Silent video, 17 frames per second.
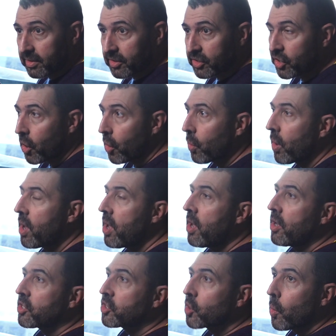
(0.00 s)
So
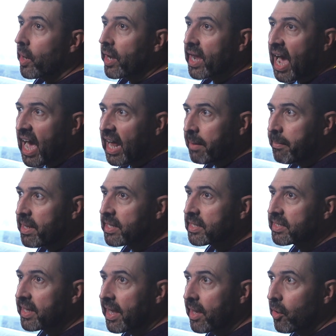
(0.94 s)
economy of
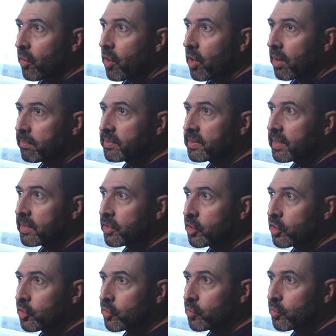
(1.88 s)
scale comes
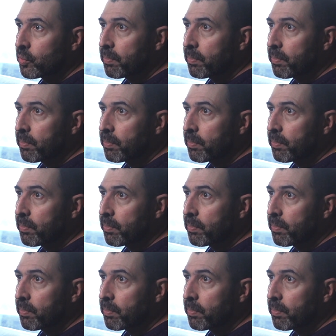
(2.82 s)
into